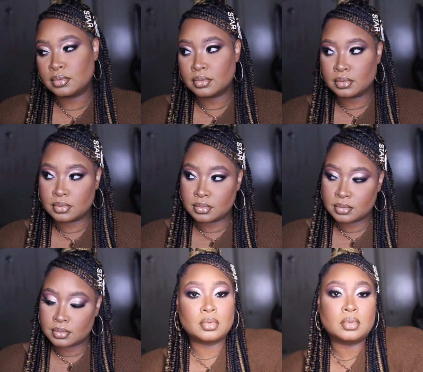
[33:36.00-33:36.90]

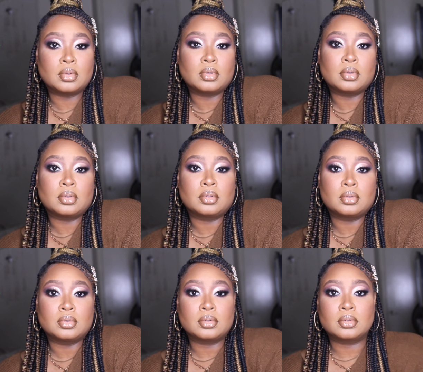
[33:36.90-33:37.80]

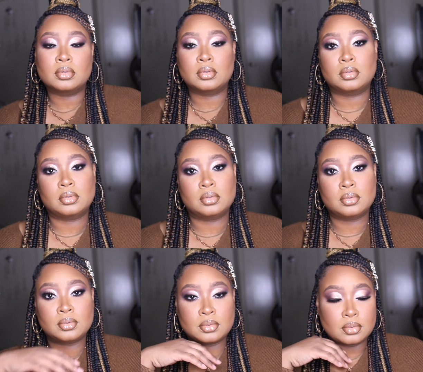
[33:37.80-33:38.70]

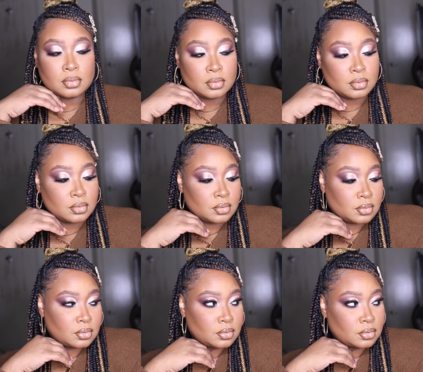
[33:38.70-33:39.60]

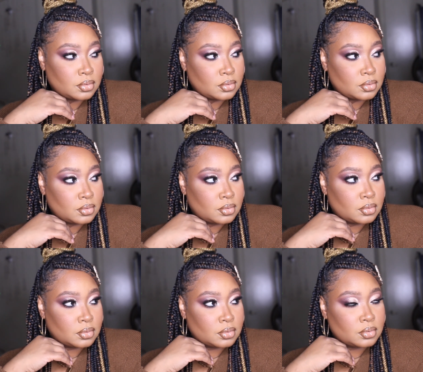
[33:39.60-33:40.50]

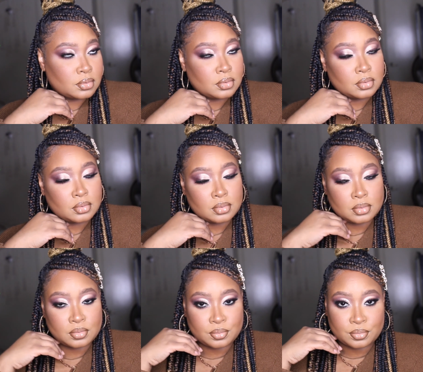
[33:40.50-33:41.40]

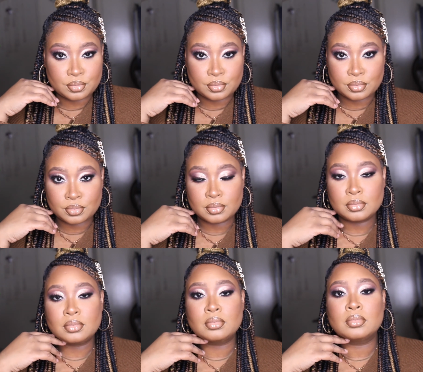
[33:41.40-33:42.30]

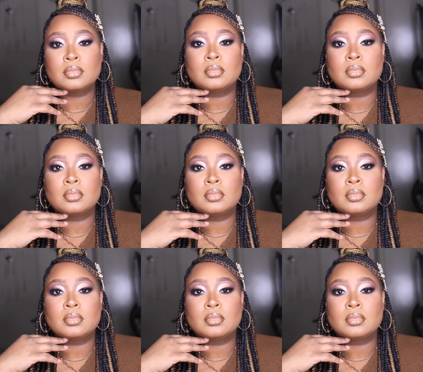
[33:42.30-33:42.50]
No one is speaking in this clip.